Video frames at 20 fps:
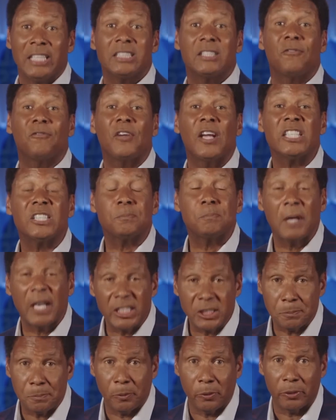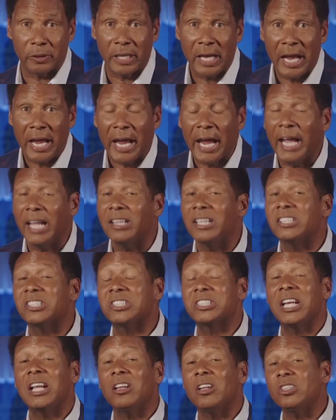to face Pittsburgh in the
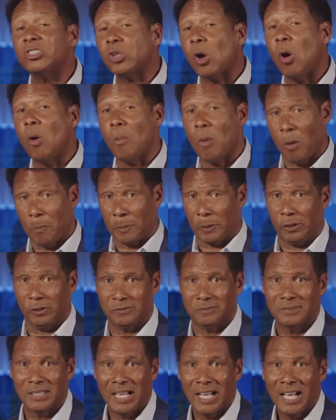Steelers home opener.